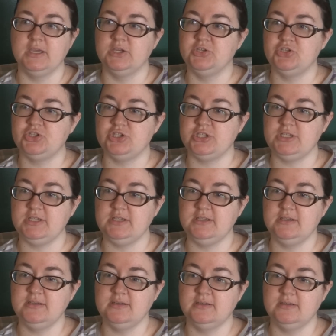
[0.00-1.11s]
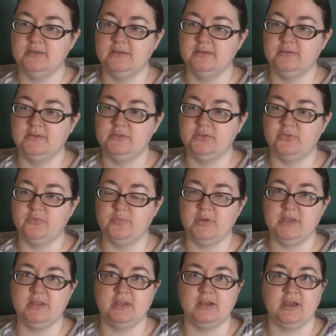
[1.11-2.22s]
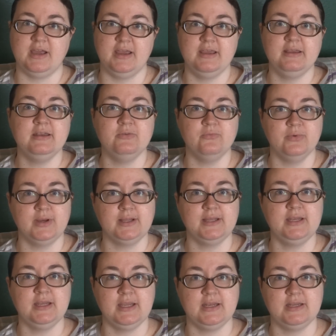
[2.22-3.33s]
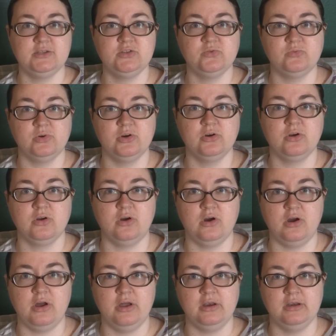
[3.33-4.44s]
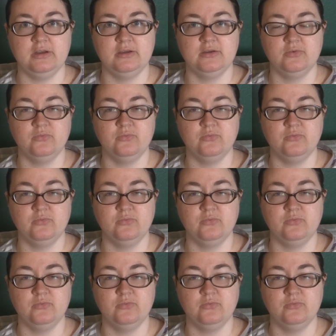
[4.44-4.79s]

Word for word: she told me that I really needed to work on